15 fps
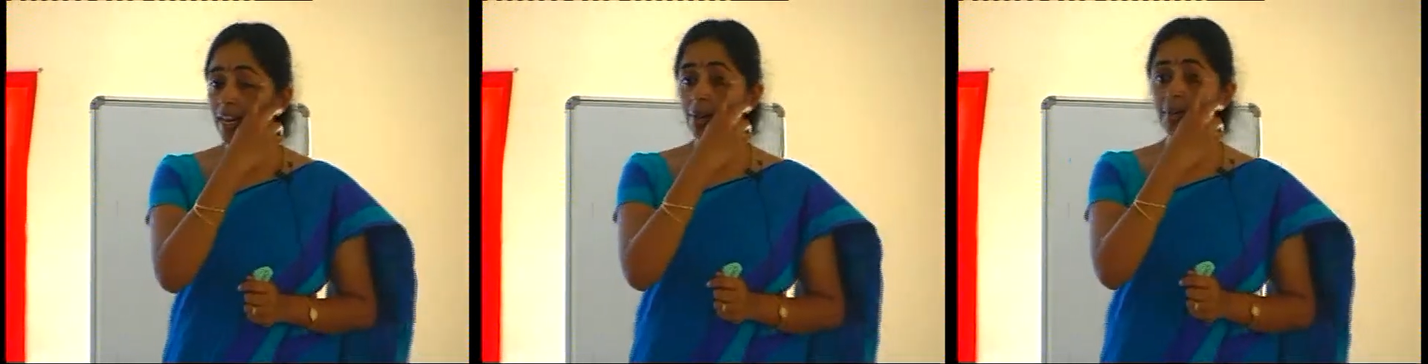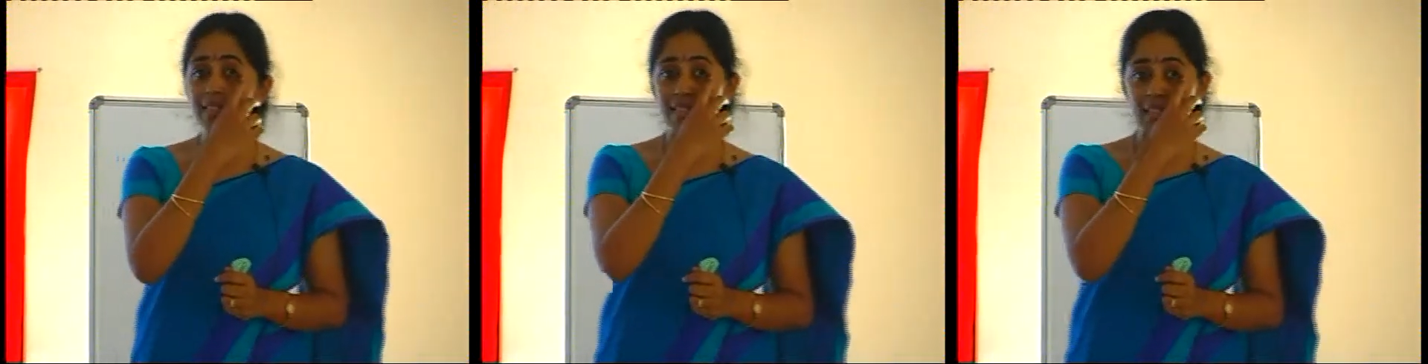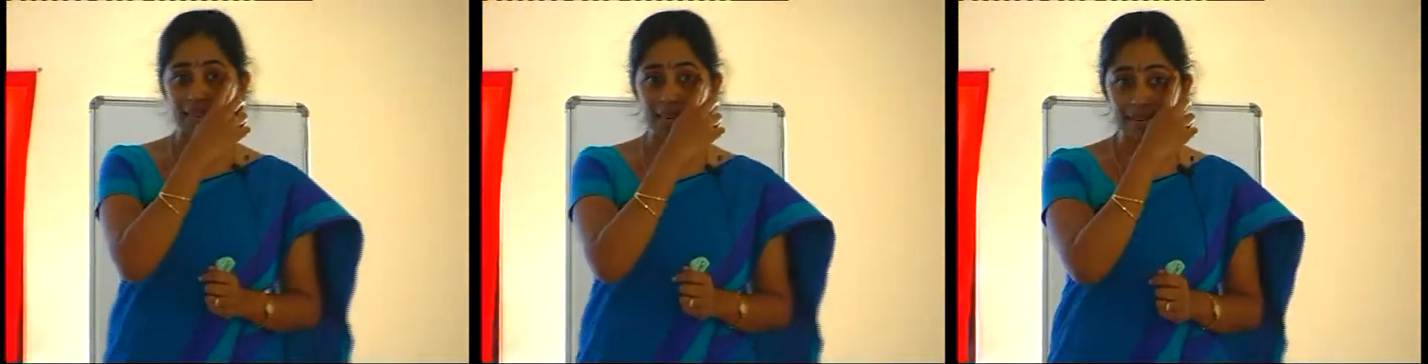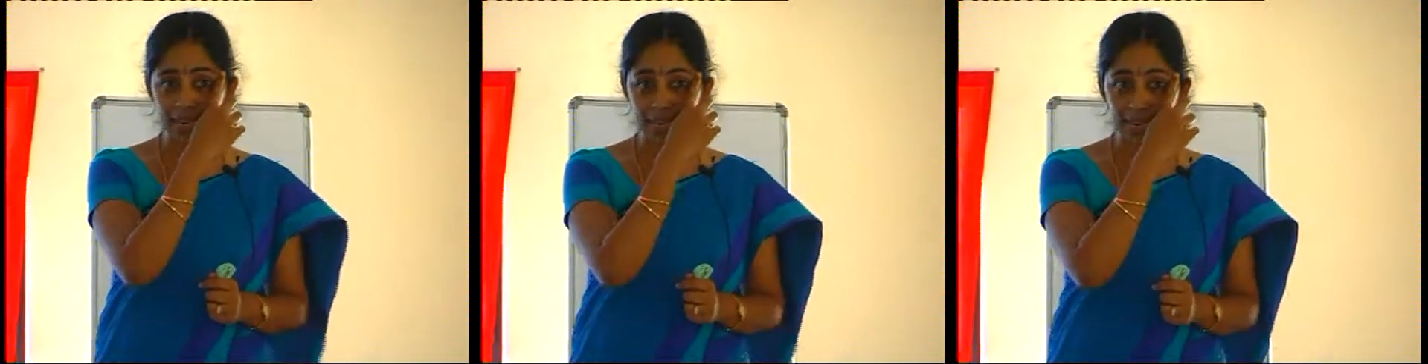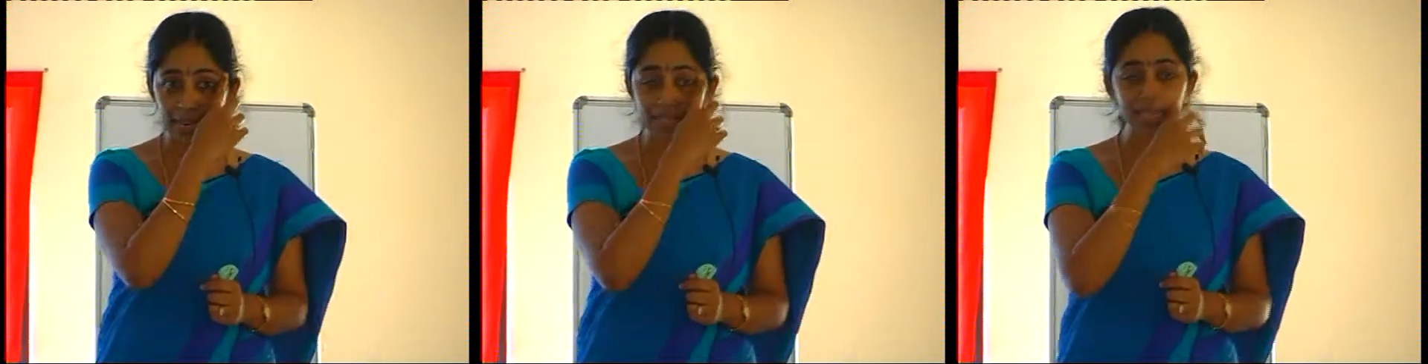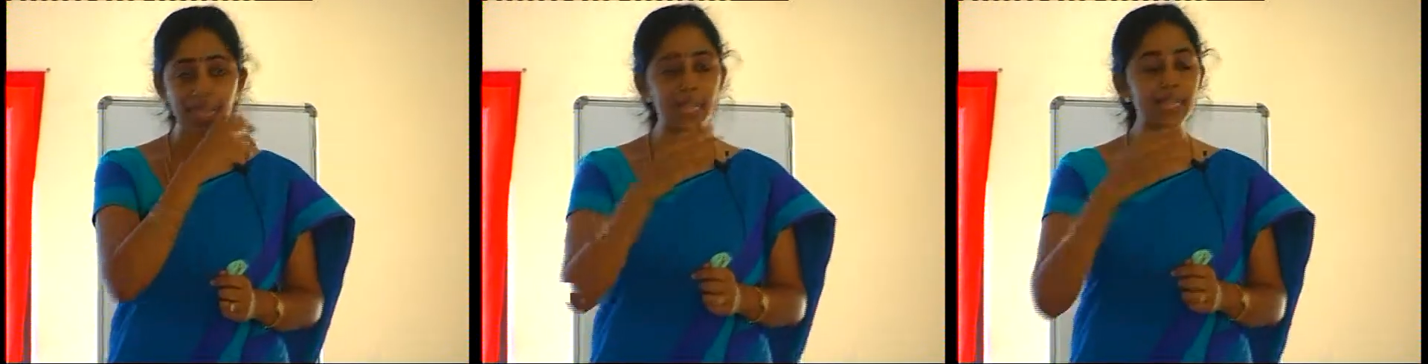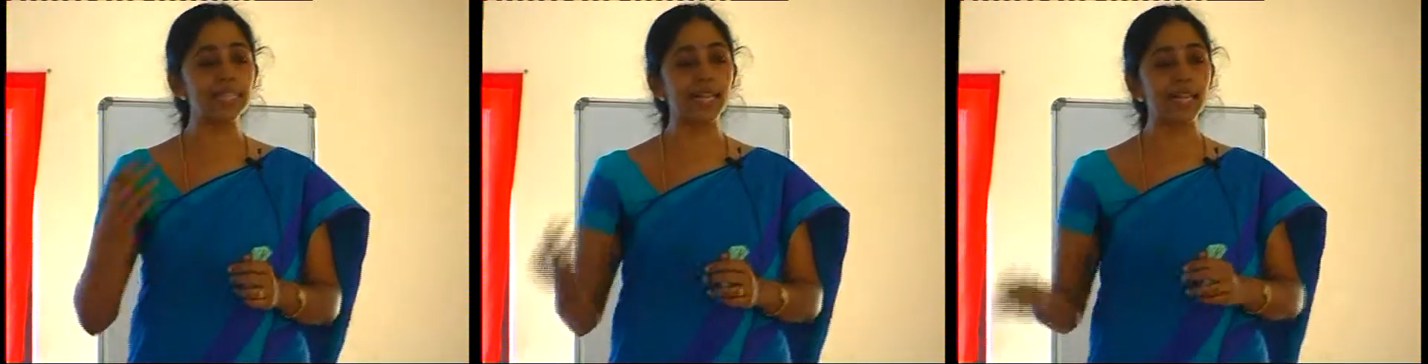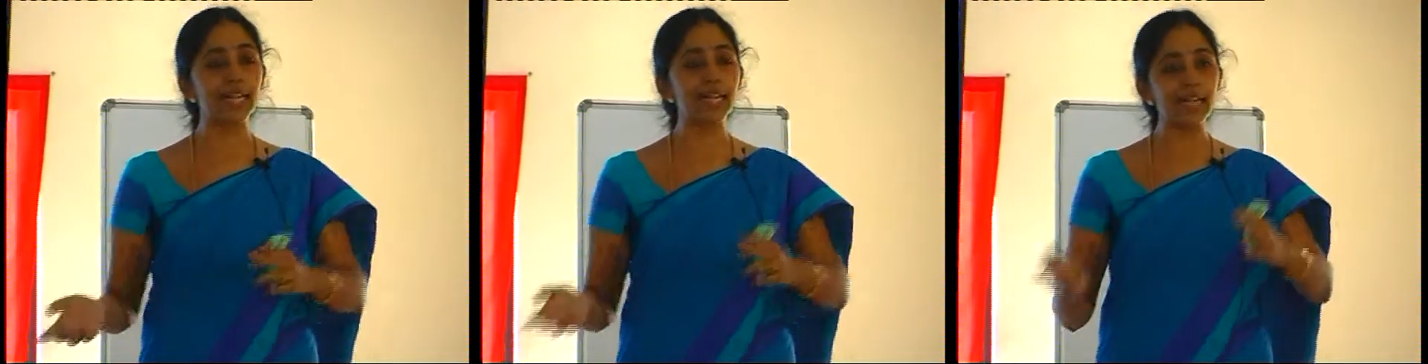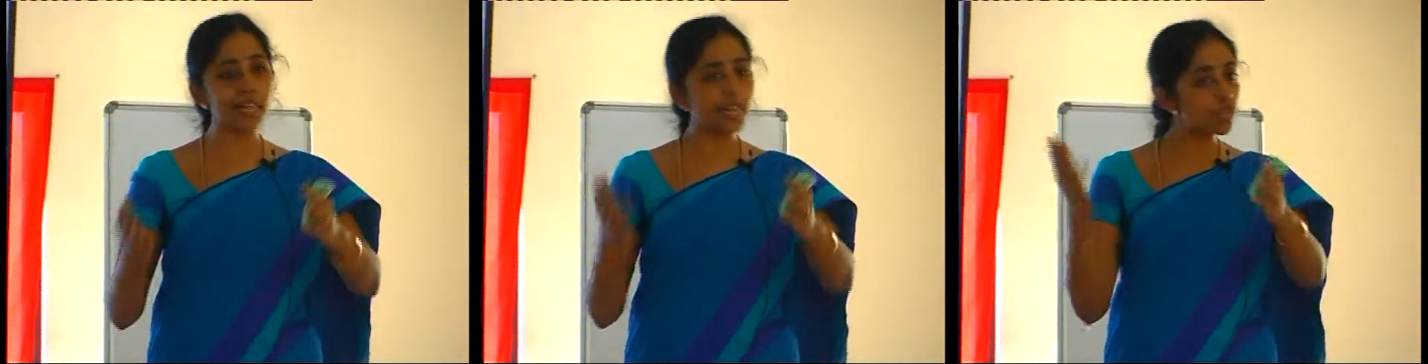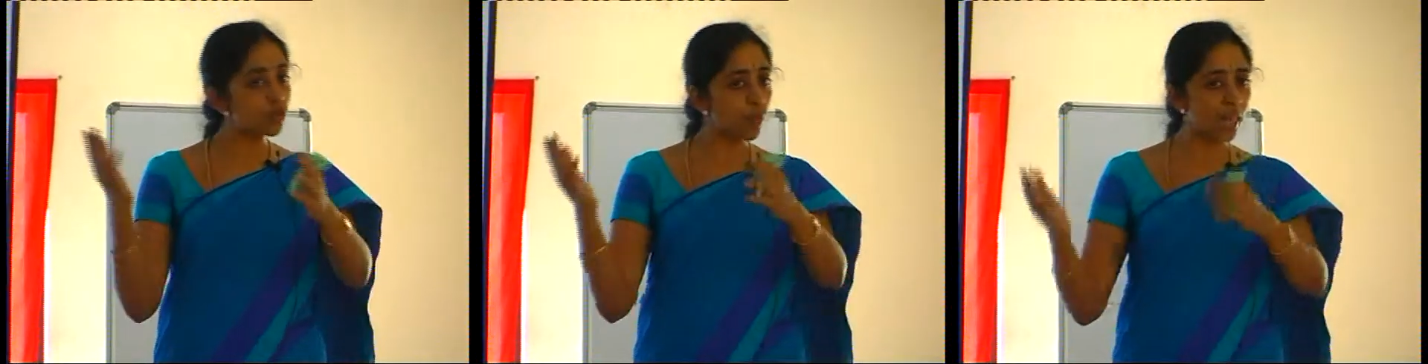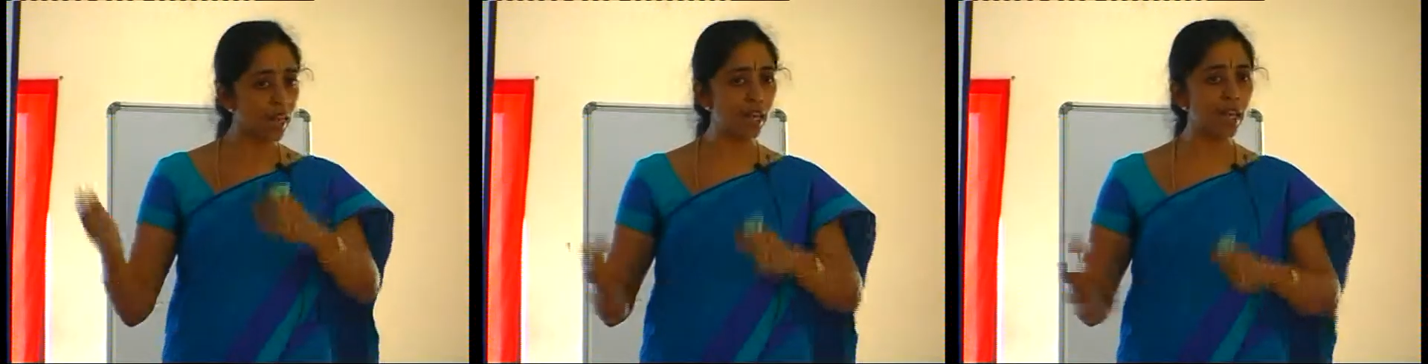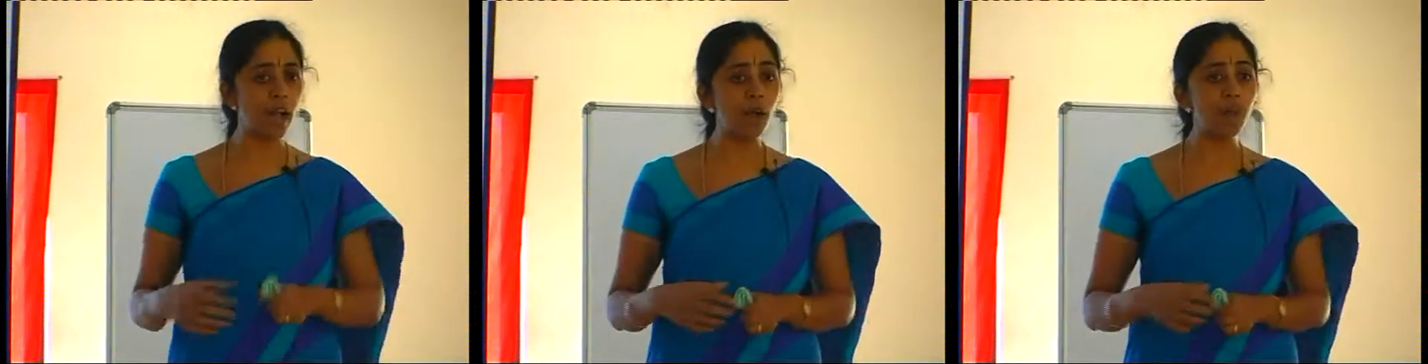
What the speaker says: secondaries and secondaries we can have.